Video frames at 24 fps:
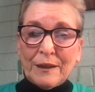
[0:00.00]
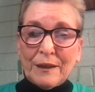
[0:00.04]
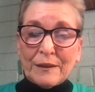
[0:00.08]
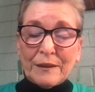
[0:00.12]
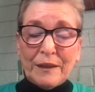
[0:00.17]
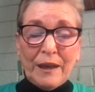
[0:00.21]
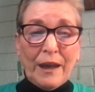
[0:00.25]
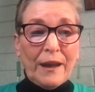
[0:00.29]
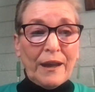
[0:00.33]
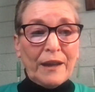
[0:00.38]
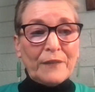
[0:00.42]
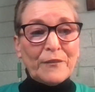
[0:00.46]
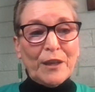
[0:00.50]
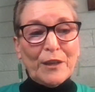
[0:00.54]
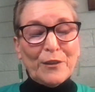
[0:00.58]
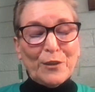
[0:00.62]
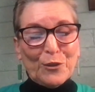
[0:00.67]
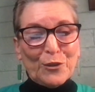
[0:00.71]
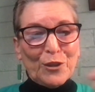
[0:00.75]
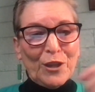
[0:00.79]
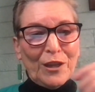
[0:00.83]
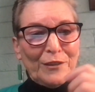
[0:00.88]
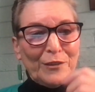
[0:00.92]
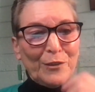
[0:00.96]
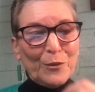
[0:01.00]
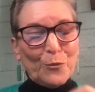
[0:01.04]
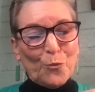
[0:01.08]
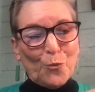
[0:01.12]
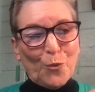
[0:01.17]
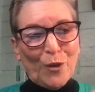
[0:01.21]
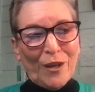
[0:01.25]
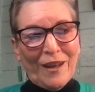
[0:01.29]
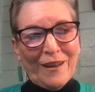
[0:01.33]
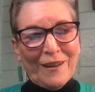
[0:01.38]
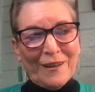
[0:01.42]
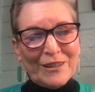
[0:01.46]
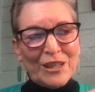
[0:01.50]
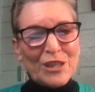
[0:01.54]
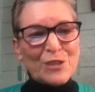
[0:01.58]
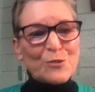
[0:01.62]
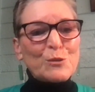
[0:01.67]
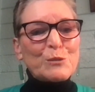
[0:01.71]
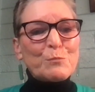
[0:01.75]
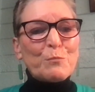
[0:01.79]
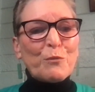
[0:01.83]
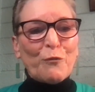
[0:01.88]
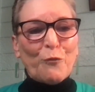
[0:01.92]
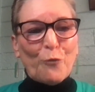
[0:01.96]
Yeah, and then this
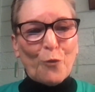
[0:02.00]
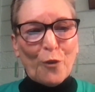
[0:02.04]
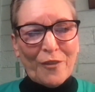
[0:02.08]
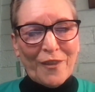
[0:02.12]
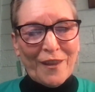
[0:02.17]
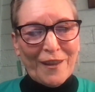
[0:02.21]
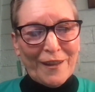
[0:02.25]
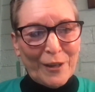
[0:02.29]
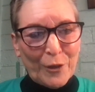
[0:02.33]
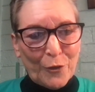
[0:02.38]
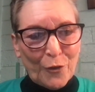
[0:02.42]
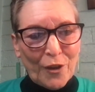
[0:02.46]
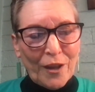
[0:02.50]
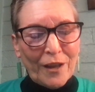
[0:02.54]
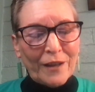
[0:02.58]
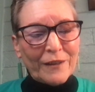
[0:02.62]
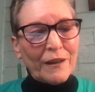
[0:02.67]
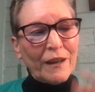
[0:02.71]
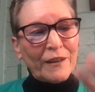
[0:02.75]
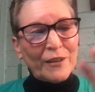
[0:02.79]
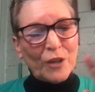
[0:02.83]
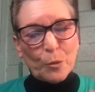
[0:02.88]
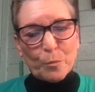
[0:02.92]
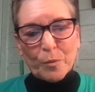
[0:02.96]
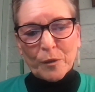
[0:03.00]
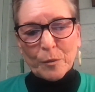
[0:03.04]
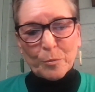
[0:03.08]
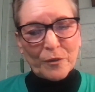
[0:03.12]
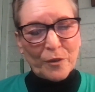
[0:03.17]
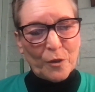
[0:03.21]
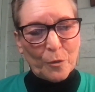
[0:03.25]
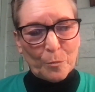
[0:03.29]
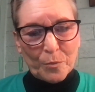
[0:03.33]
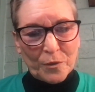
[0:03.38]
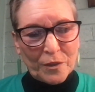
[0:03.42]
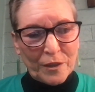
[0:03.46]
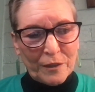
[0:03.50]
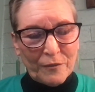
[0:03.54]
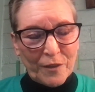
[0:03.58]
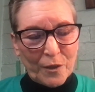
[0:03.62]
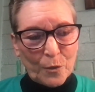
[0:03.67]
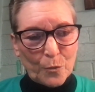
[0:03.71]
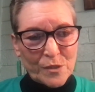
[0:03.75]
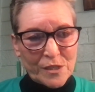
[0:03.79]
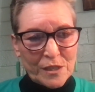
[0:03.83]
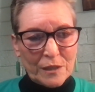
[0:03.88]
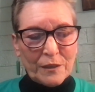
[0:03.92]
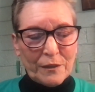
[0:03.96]
was before the internet. I know people don't believe there
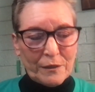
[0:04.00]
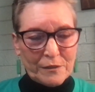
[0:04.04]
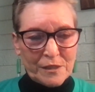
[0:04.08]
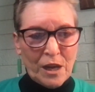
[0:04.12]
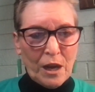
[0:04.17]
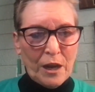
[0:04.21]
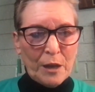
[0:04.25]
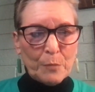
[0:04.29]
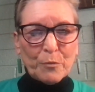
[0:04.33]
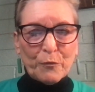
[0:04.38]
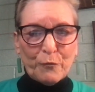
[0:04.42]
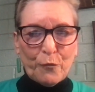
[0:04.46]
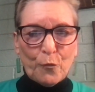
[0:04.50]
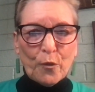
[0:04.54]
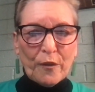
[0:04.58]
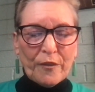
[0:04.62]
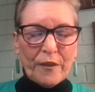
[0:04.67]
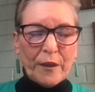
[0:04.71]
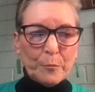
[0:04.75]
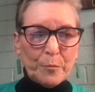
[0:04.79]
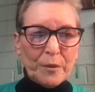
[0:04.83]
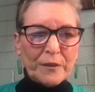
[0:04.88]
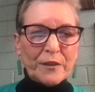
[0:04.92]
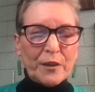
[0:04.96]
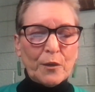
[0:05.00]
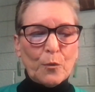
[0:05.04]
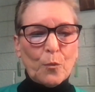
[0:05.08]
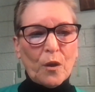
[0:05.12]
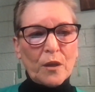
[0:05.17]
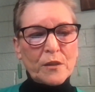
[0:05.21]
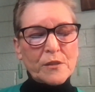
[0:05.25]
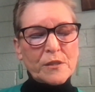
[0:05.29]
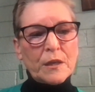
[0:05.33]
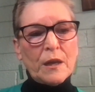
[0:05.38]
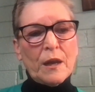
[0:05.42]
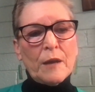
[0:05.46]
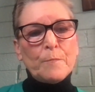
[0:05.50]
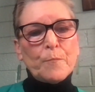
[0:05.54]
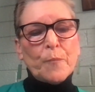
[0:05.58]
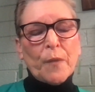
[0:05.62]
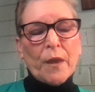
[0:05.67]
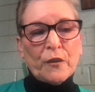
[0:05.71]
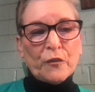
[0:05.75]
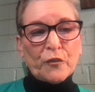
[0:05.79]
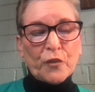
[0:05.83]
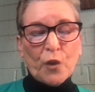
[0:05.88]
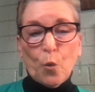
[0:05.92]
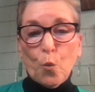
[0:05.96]
was a time before then, but there was.
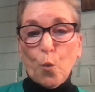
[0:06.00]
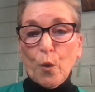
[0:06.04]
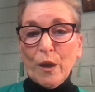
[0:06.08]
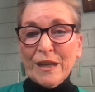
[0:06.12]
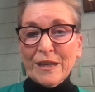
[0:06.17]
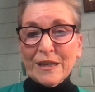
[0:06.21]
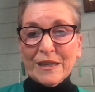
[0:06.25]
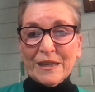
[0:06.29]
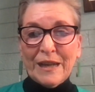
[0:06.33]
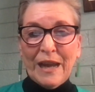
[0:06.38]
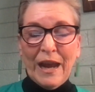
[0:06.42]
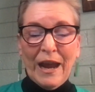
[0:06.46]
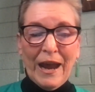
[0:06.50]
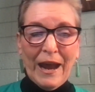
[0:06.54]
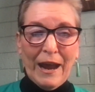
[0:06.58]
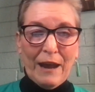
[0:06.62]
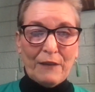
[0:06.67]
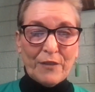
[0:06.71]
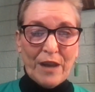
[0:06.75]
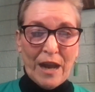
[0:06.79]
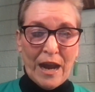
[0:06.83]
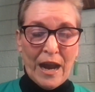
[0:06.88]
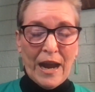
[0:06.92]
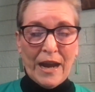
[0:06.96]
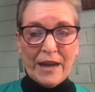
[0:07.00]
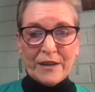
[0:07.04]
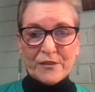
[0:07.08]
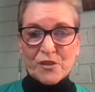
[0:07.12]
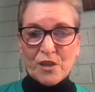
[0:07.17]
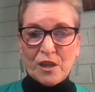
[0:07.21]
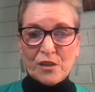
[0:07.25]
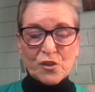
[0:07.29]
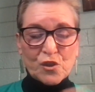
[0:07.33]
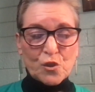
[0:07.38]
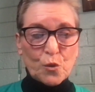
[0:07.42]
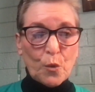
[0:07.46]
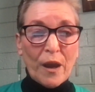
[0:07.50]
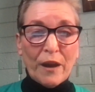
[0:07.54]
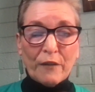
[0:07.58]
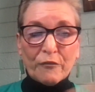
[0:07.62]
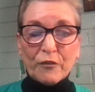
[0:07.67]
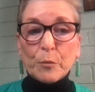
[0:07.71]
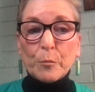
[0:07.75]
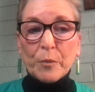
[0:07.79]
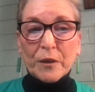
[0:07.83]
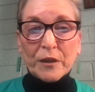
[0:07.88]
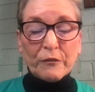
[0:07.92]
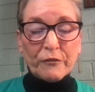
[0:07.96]
So we didn't have access to
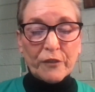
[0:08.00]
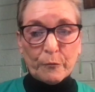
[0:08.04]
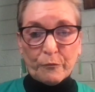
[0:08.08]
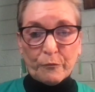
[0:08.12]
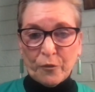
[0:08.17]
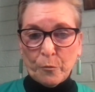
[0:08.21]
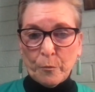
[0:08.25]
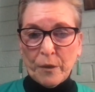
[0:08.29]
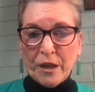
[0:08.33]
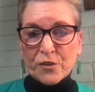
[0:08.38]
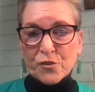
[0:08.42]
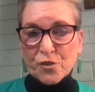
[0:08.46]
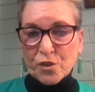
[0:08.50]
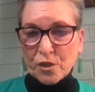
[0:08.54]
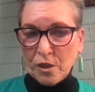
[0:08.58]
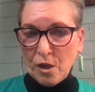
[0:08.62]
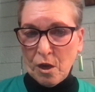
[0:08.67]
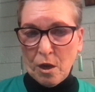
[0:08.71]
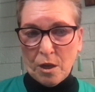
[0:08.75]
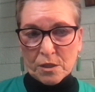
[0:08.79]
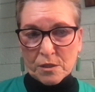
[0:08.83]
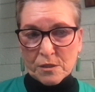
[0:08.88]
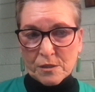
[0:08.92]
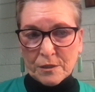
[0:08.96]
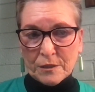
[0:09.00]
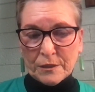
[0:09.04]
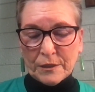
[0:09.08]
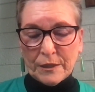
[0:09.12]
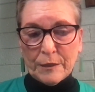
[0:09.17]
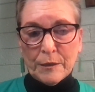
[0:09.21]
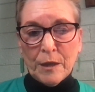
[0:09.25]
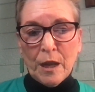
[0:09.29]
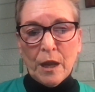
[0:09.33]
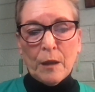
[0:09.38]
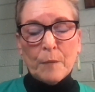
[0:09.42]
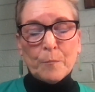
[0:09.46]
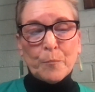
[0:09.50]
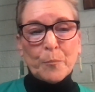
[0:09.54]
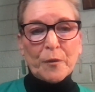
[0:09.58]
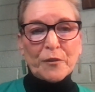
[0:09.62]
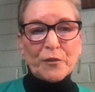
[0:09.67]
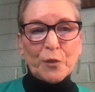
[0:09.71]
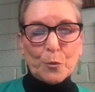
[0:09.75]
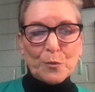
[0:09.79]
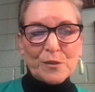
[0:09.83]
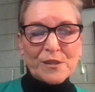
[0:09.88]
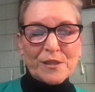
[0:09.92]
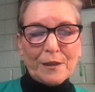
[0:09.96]
every bit of information constantly. But
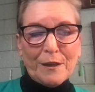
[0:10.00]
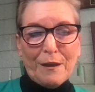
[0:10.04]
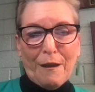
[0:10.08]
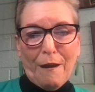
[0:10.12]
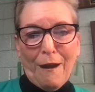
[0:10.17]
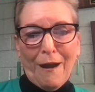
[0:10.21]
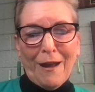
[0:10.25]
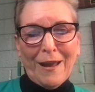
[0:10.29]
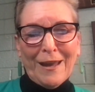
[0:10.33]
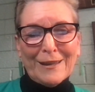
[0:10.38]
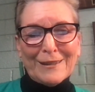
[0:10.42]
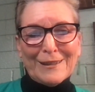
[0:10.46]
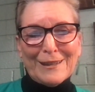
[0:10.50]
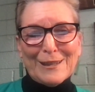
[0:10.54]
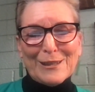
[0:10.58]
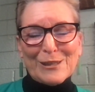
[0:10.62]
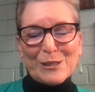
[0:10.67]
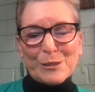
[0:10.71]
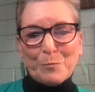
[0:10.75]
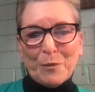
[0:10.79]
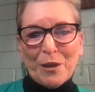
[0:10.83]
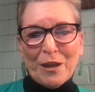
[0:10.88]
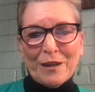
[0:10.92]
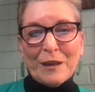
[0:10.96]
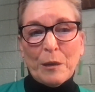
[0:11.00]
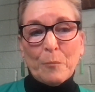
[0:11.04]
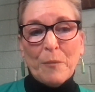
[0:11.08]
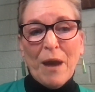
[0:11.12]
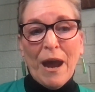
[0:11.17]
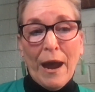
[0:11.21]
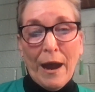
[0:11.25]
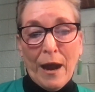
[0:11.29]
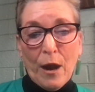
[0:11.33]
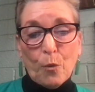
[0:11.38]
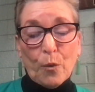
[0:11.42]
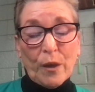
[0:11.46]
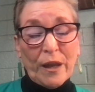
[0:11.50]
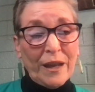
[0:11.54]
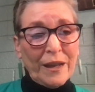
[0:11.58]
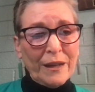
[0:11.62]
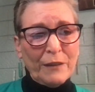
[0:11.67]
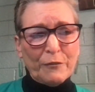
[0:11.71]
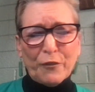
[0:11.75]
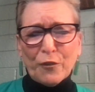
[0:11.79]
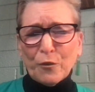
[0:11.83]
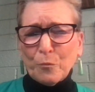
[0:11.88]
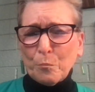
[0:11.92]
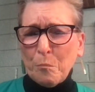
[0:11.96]
there was a guy at ESPN named Howie,
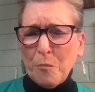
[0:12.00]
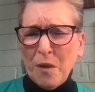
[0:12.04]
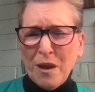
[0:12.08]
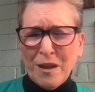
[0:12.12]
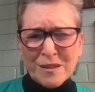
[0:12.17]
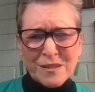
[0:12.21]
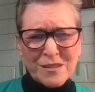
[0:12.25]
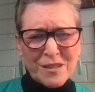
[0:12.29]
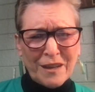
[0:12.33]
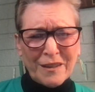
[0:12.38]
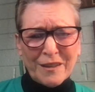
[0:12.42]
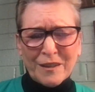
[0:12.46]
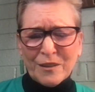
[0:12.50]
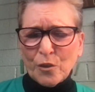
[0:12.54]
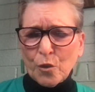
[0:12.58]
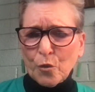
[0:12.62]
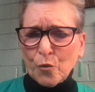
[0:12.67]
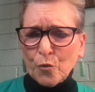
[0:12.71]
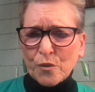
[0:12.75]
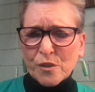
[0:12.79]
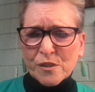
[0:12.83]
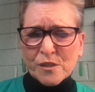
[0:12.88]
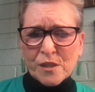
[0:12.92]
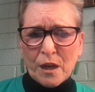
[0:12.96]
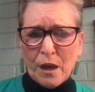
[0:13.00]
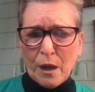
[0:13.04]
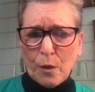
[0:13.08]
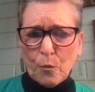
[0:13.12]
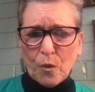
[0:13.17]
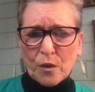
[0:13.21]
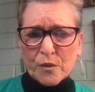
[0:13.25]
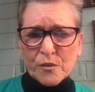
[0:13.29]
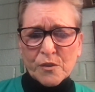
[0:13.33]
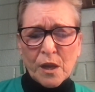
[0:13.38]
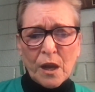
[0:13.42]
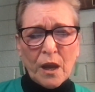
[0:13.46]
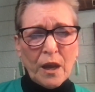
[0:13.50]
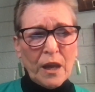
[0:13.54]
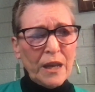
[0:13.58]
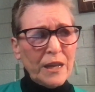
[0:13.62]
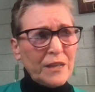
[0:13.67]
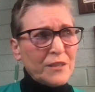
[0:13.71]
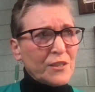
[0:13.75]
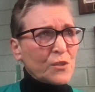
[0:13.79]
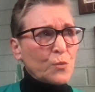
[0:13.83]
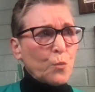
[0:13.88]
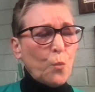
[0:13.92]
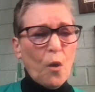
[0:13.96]
and for months I didn't know who this guy was. He
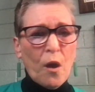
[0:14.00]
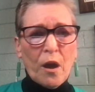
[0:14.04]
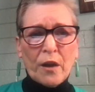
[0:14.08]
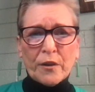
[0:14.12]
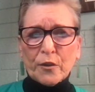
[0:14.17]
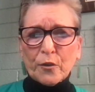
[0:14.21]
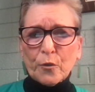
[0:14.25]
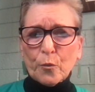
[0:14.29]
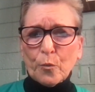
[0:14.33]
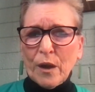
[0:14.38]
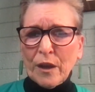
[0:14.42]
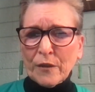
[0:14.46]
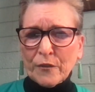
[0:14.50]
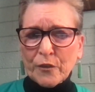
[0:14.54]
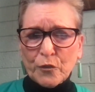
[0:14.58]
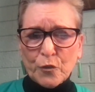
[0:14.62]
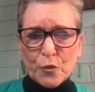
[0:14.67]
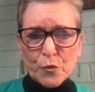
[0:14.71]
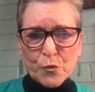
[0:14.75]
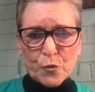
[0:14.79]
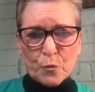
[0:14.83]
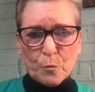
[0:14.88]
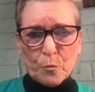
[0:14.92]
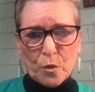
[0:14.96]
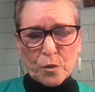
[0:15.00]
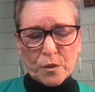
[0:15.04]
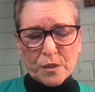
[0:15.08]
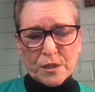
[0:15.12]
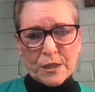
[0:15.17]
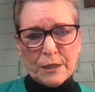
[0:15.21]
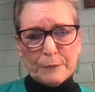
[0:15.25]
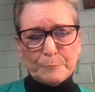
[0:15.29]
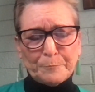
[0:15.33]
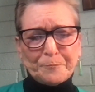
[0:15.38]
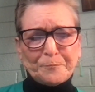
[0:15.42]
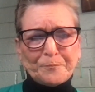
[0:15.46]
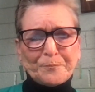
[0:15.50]
just wandered around the newsroom all the time.